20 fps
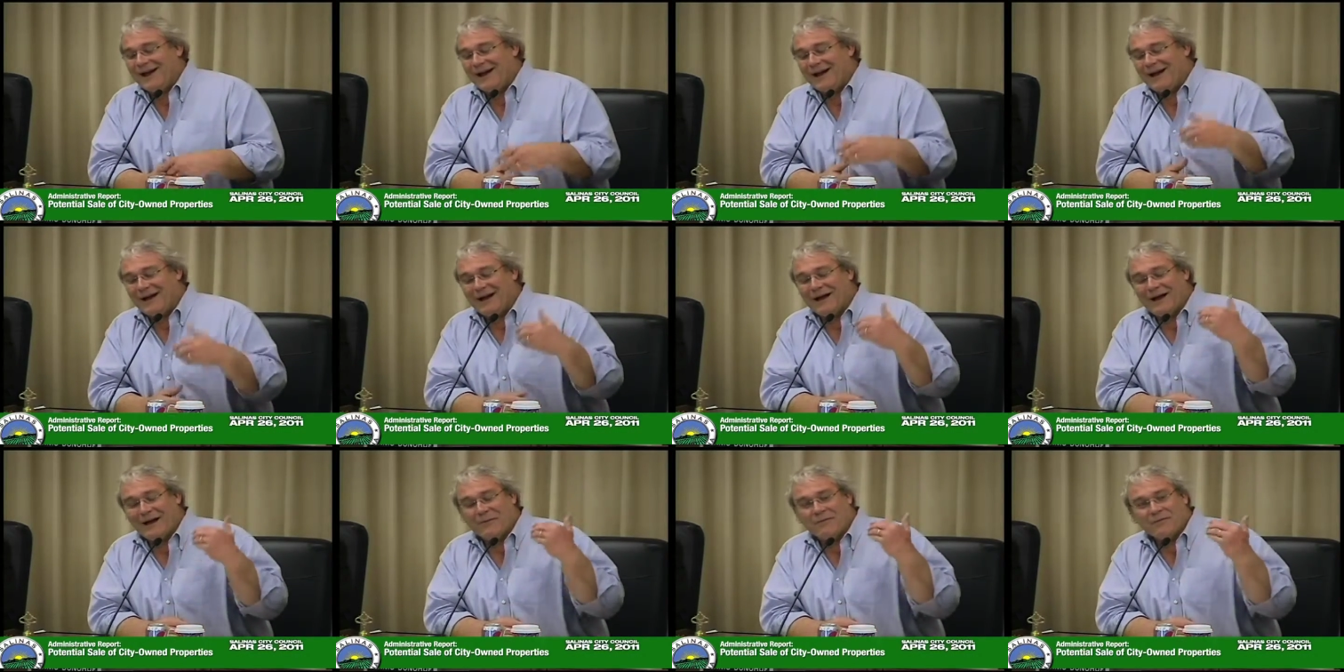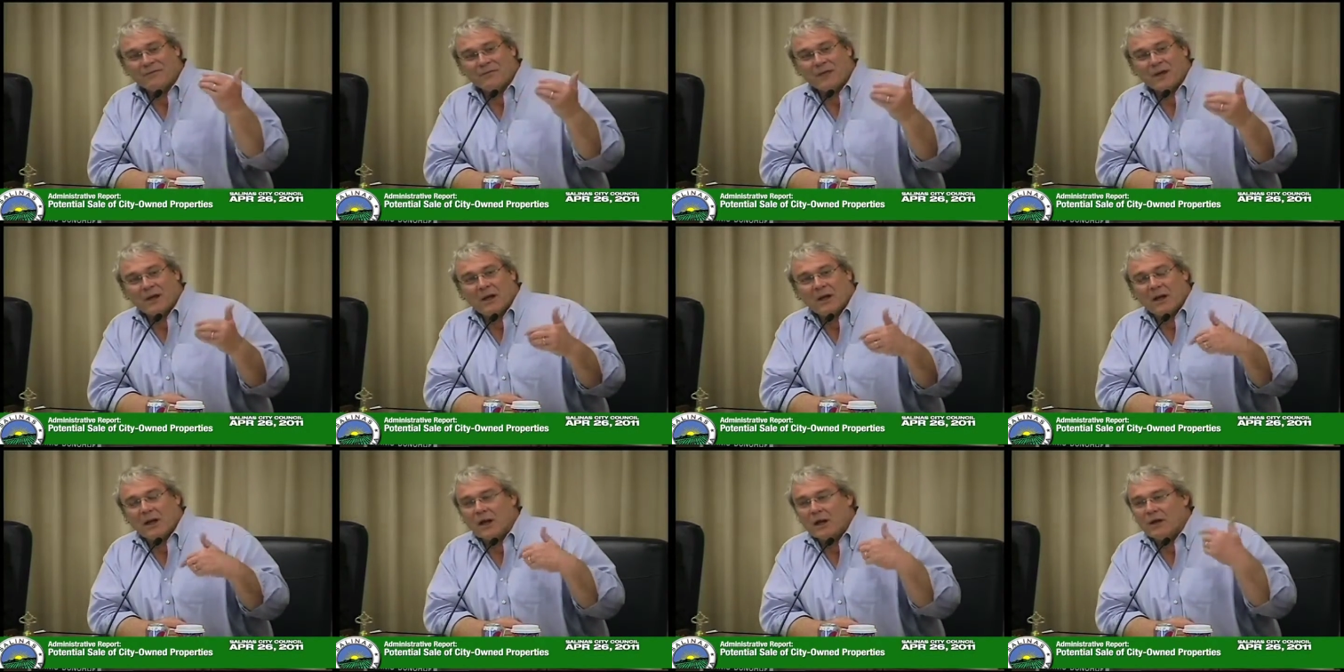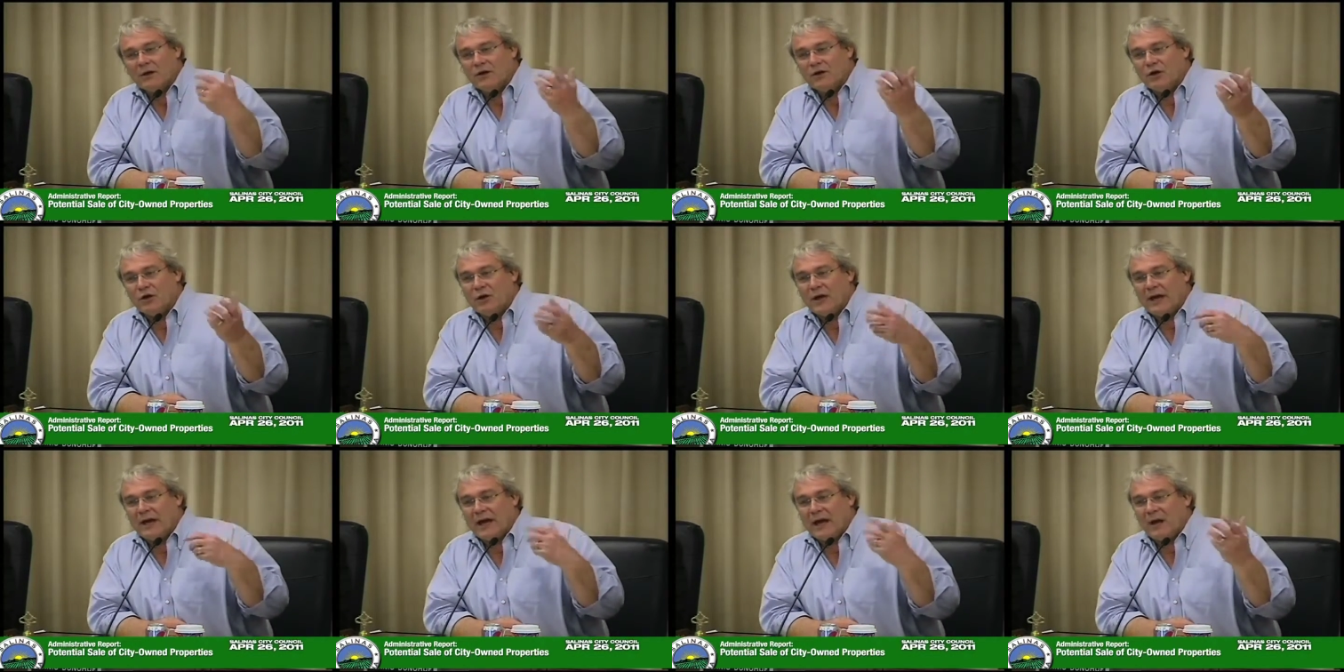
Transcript: Uh, you know, hey,